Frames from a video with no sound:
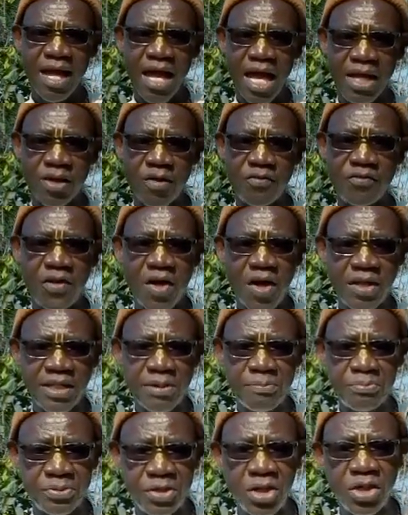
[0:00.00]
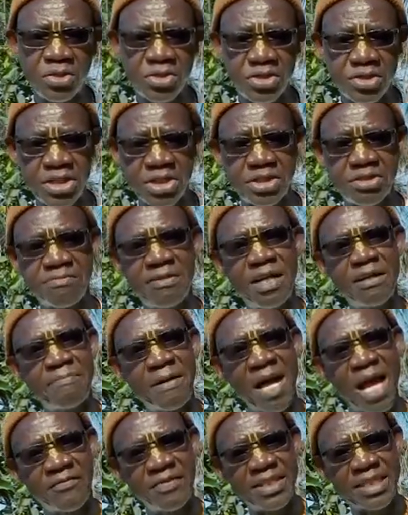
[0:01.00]
And of all the books, the Srimad
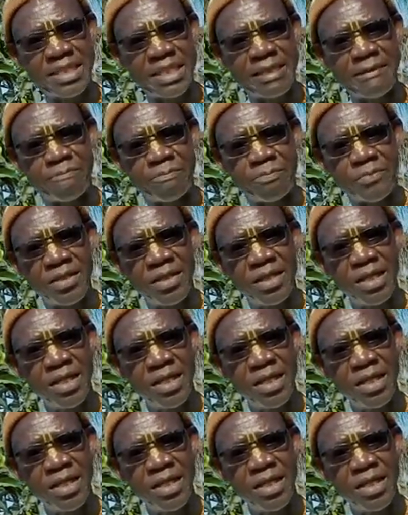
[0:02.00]
Bhagavatam